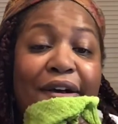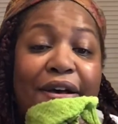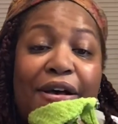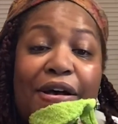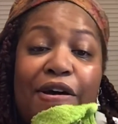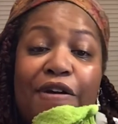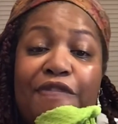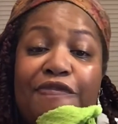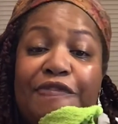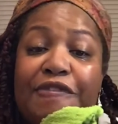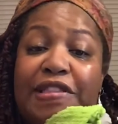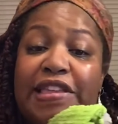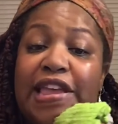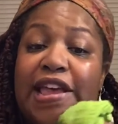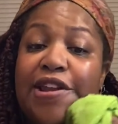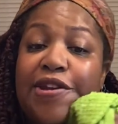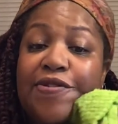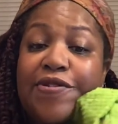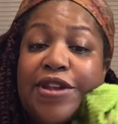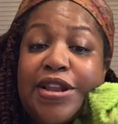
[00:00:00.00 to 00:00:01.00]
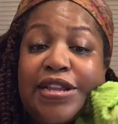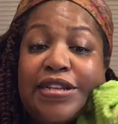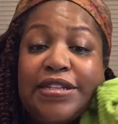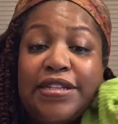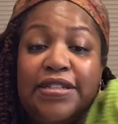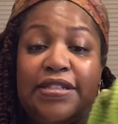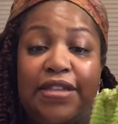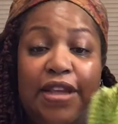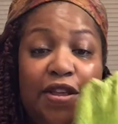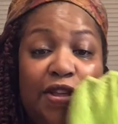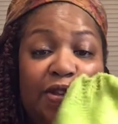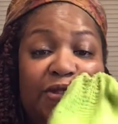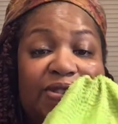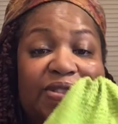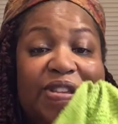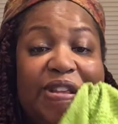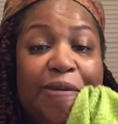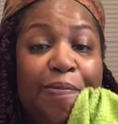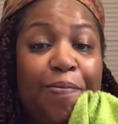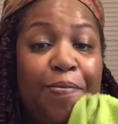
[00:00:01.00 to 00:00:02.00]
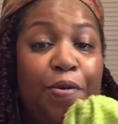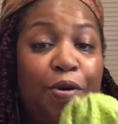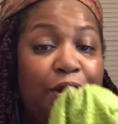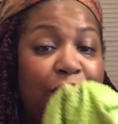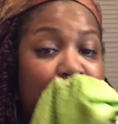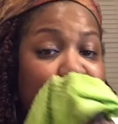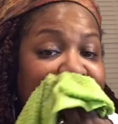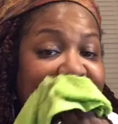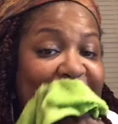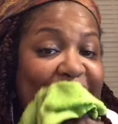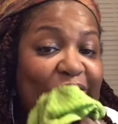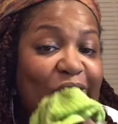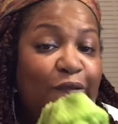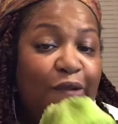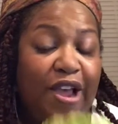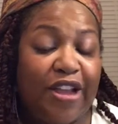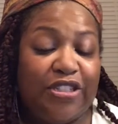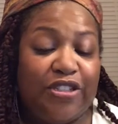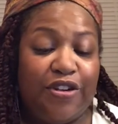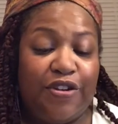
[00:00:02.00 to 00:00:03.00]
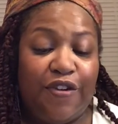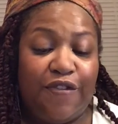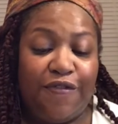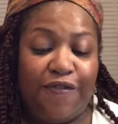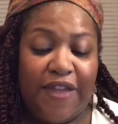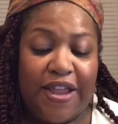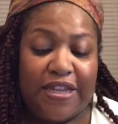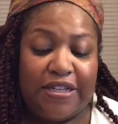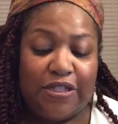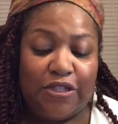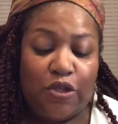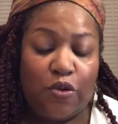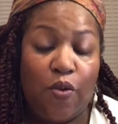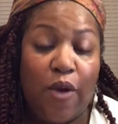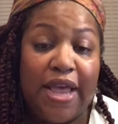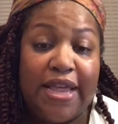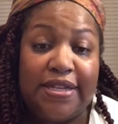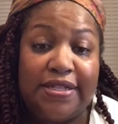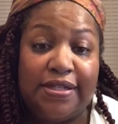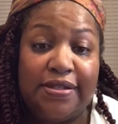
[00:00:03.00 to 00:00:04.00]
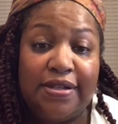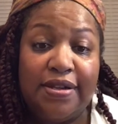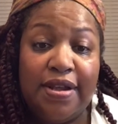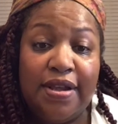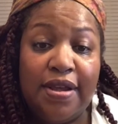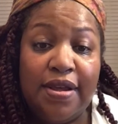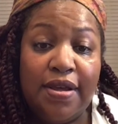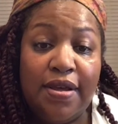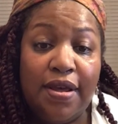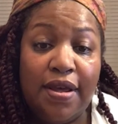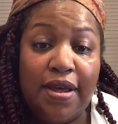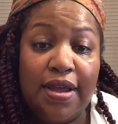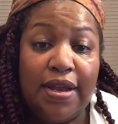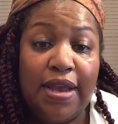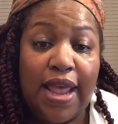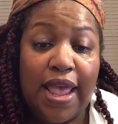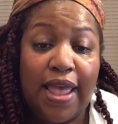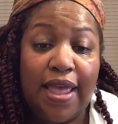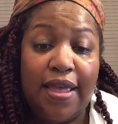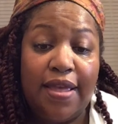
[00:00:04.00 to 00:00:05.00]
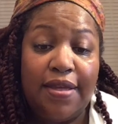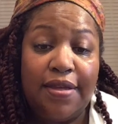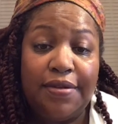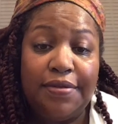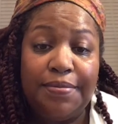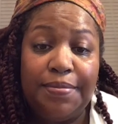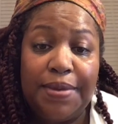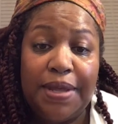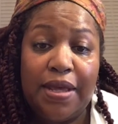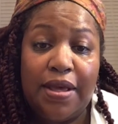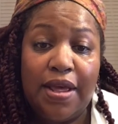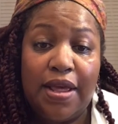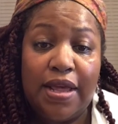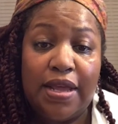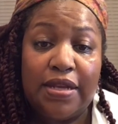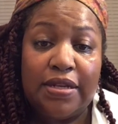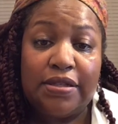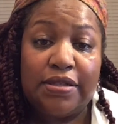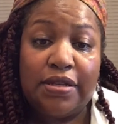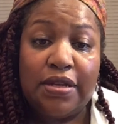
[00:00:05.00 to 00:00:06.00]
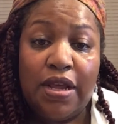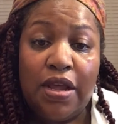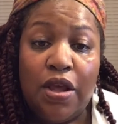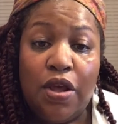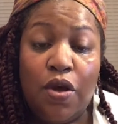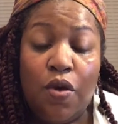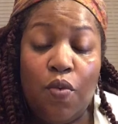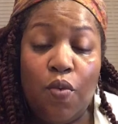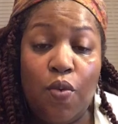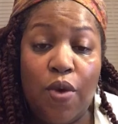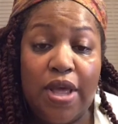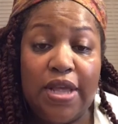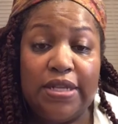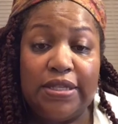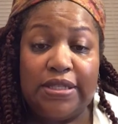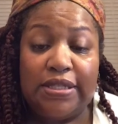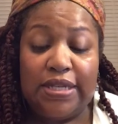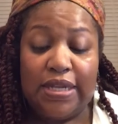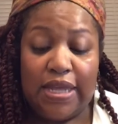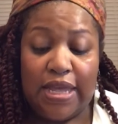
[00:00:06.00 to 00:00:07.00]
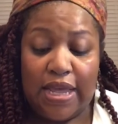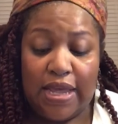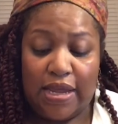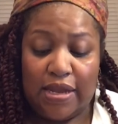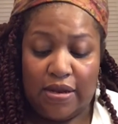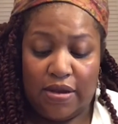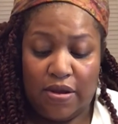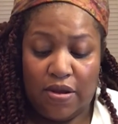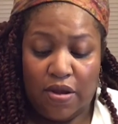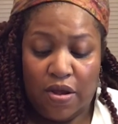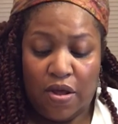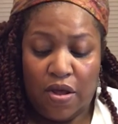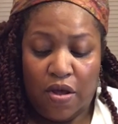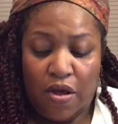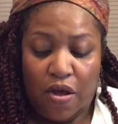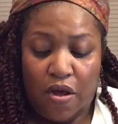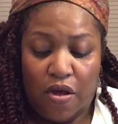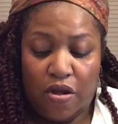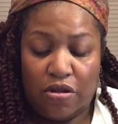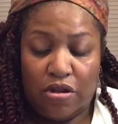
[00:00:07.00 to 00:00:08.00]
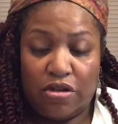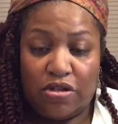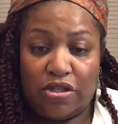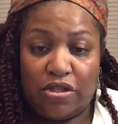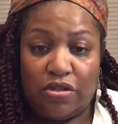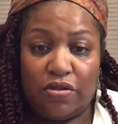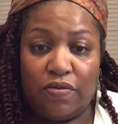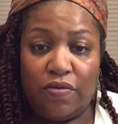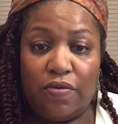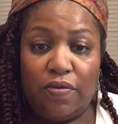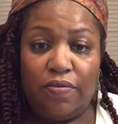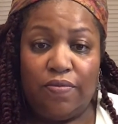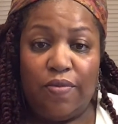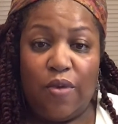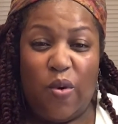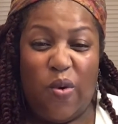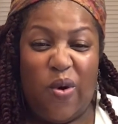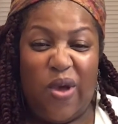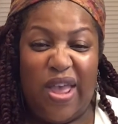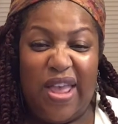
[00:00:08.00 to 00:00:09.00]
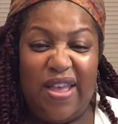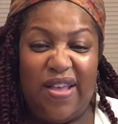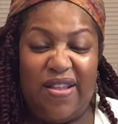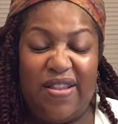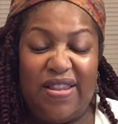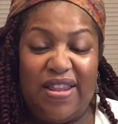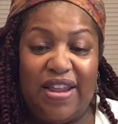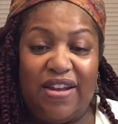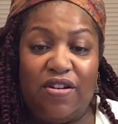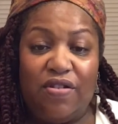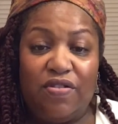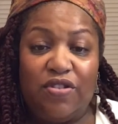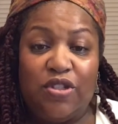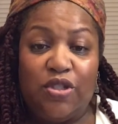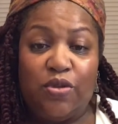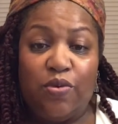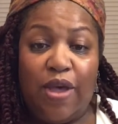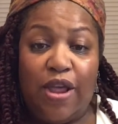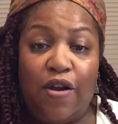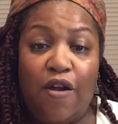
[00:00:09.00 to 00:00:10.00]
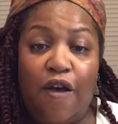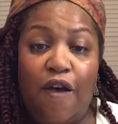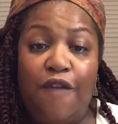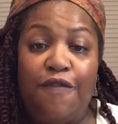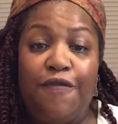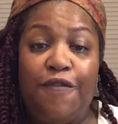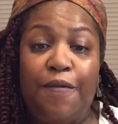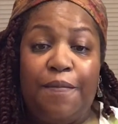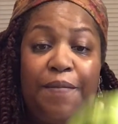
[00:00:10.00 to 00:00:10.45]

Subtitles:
Hopefully I don't need to tell you the importance of washing your face twice a day, because once to get all this oil and sweat off from